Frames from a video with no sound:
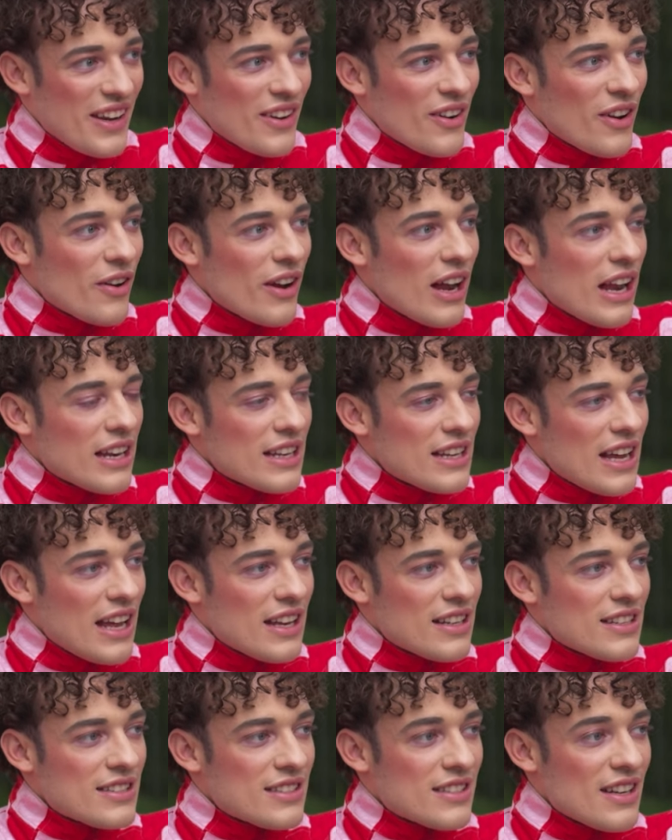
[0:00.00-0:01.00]
you know,
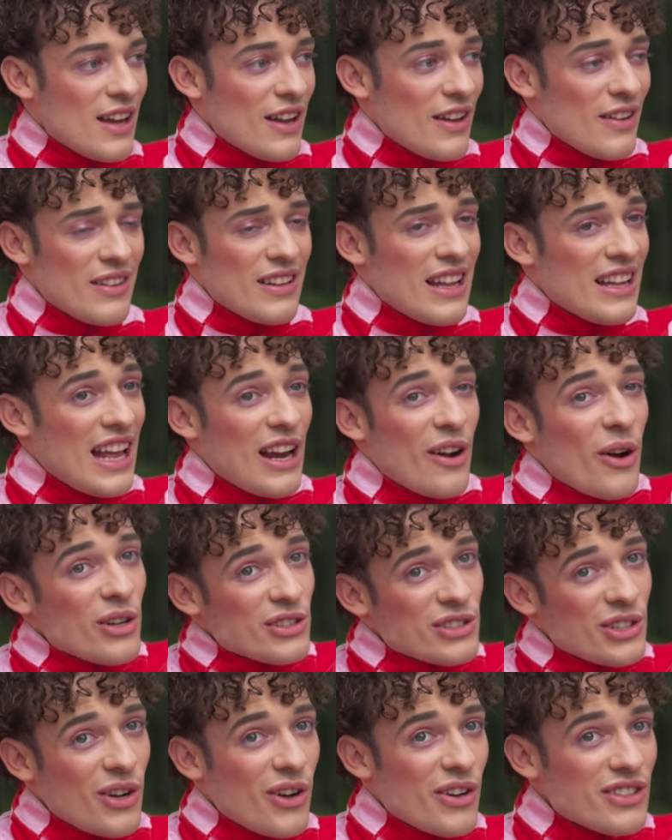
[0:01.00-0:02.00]
and that
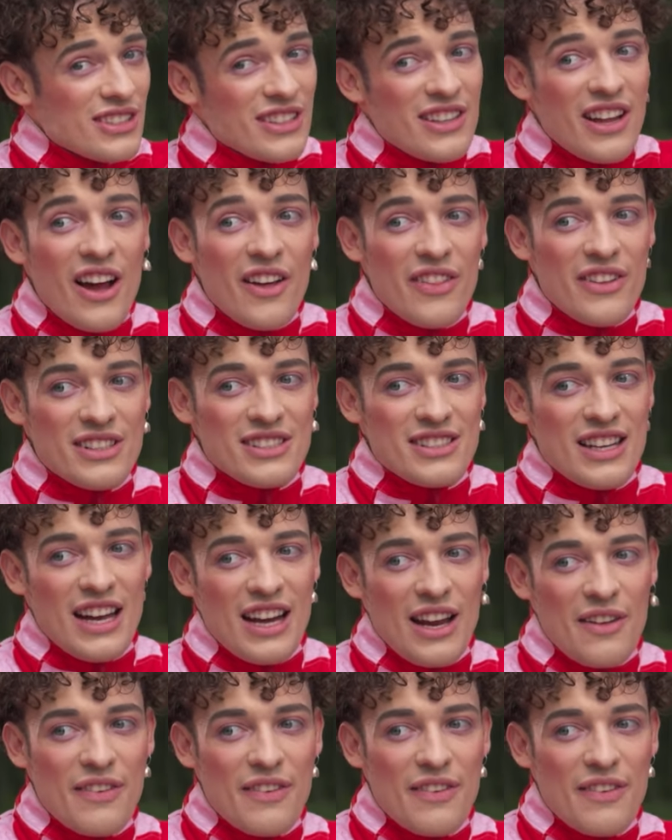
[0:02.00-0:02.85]
also goes at the other side.